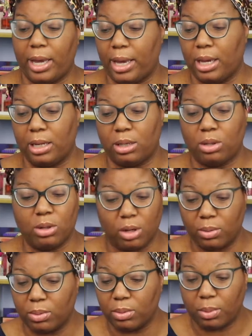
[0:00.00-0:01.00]
And you
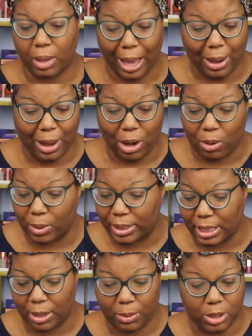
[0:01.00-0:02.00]
know how I always
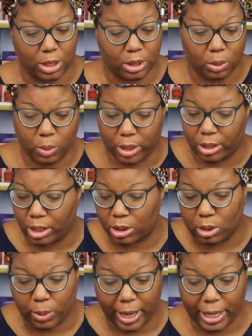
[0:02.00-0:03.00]
say, where there's a will, there's
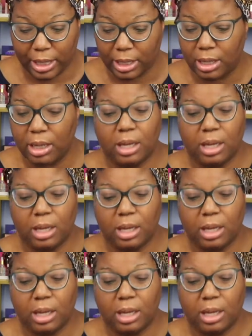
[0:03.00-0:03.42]
a Duana.